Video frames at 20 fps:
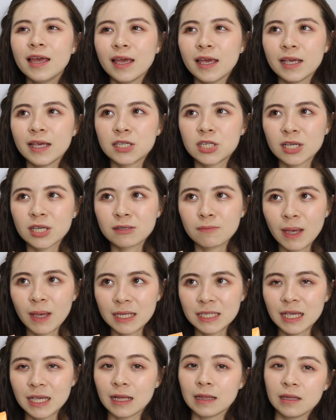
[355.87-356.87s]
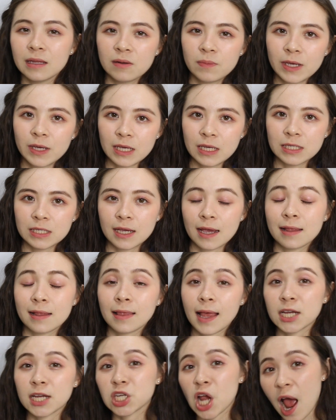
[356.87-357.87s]
It just makes it a little bit easier and
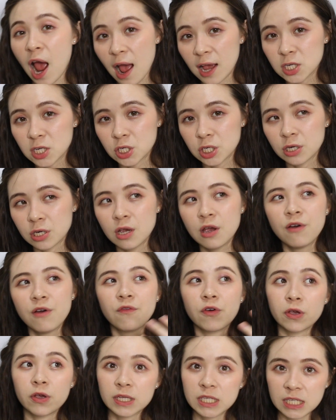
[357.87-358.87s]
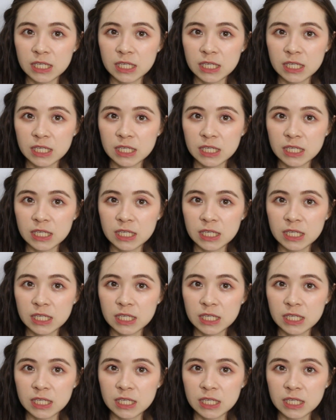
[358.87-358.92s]
less harsh for your